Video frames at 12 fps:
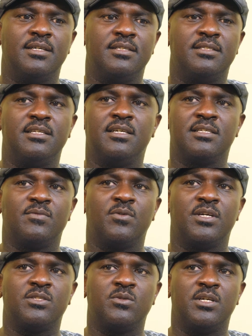serious
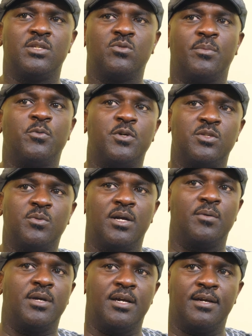for us to get to a point
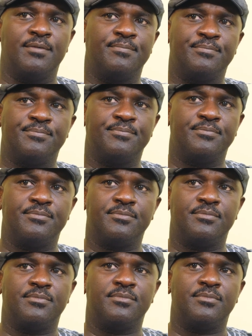where we are
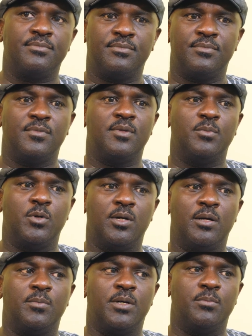
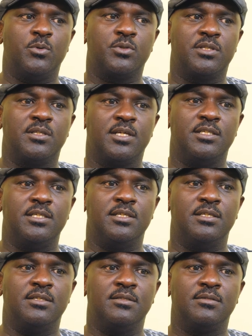both
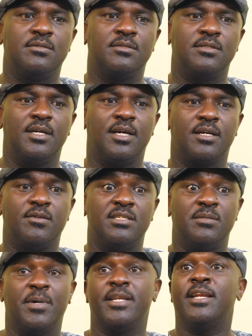30
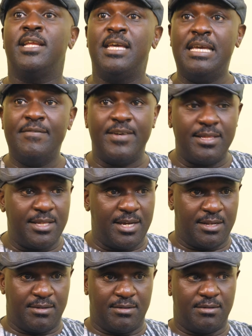crazy mad. And even
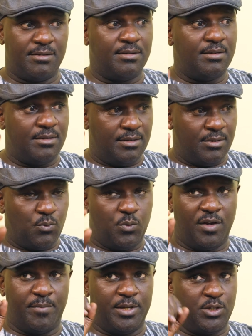then,
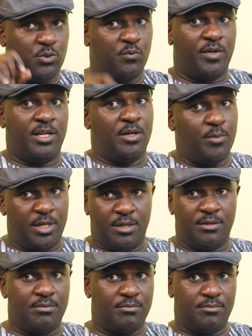we have managed to find a
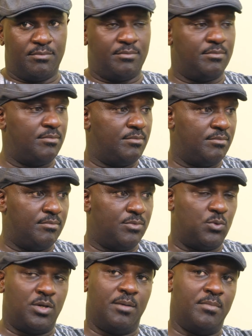way
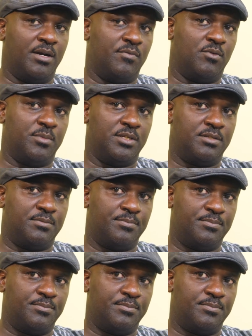to come back from it.